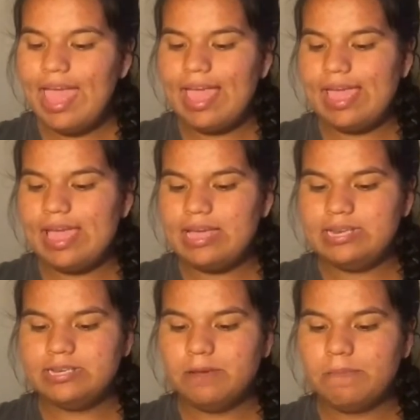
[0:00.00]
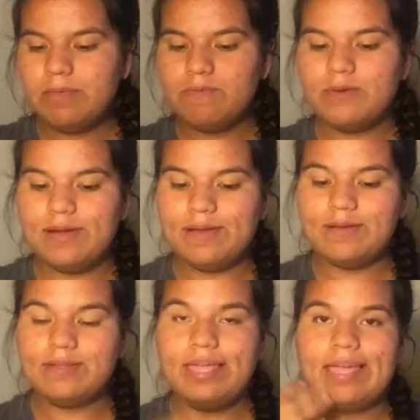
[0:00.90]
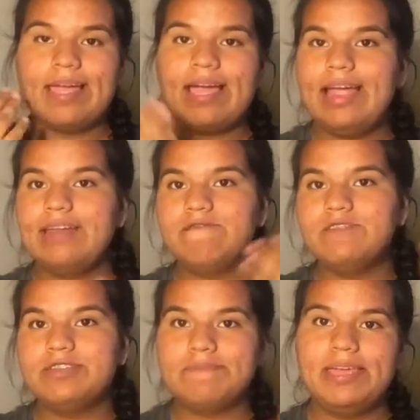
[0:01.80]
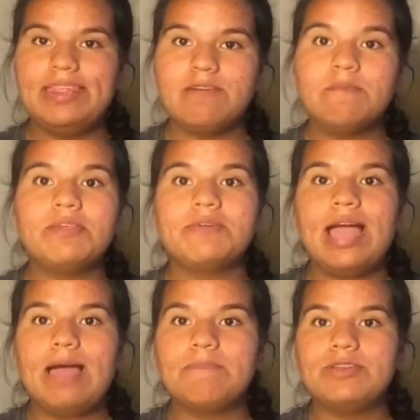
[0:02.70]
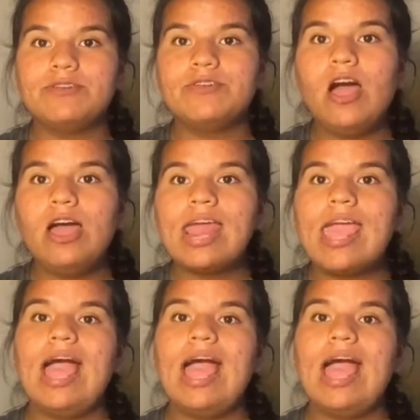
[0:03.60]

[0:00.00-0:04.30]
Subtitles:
and people are like kind of debating whether it happened or not.